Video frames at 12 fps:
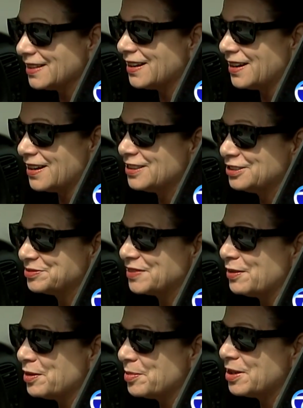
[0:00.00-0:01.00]
Yeah,
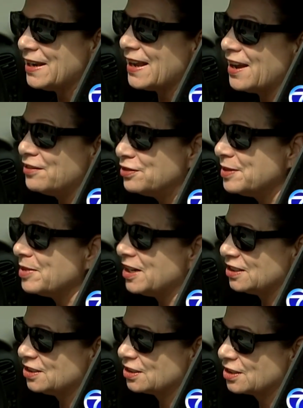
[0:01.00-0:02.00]
everybody,
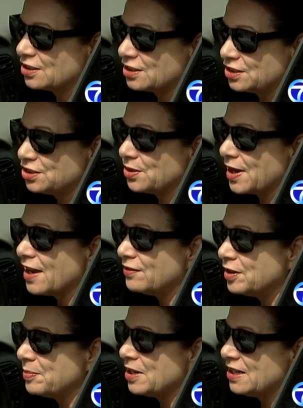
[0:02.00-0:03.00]
everybody. It just goes to show
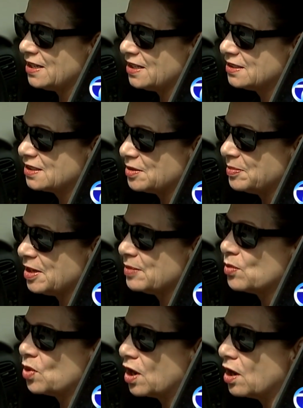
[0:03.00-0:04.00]
everybody needs to
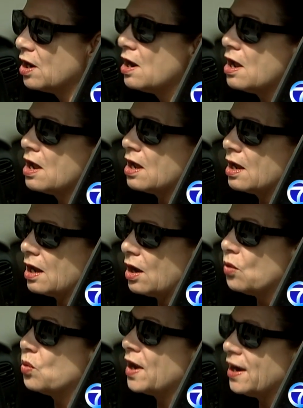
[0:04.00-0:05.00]
be more
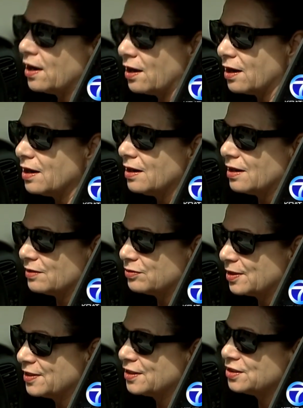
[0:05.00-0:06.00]
aware
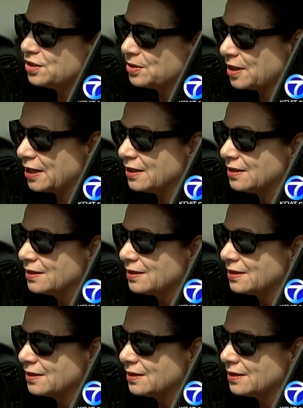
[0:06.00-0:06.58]
of what they're doing.